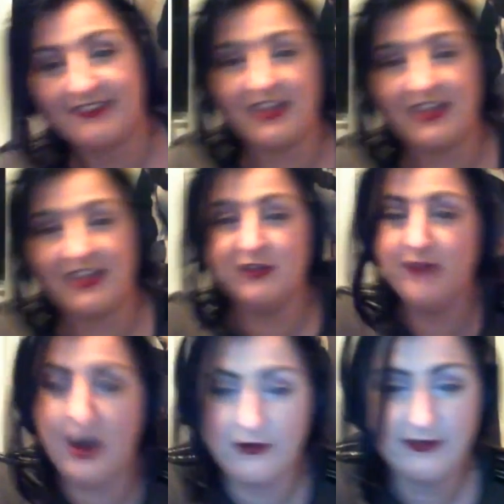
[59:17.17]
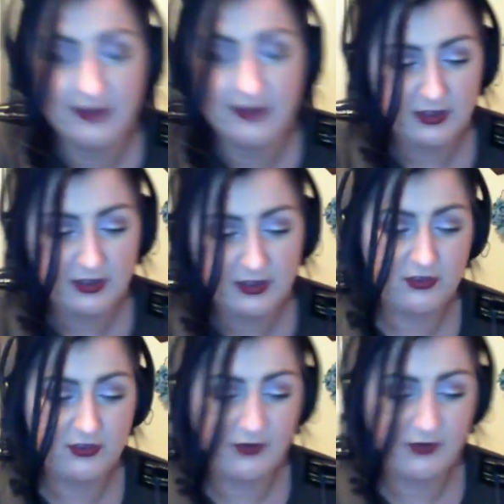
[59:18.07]
you know, because
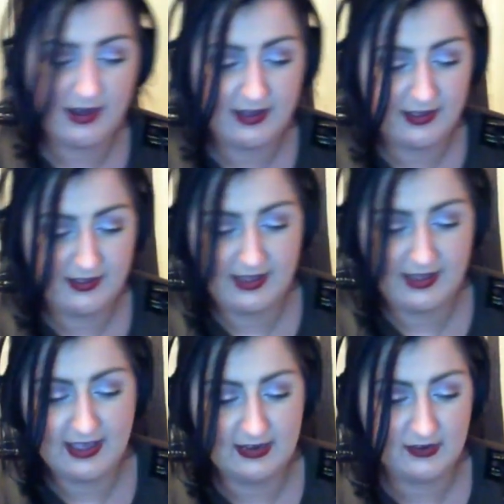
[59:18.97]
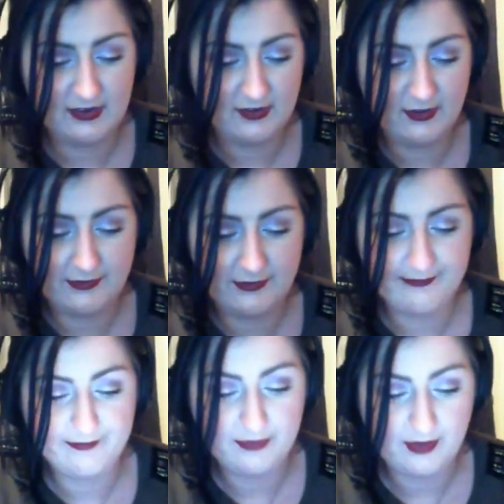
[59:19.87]
you gotta hate it too.
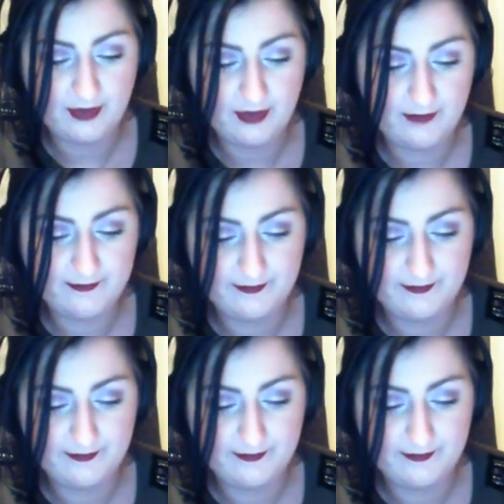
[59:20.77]
So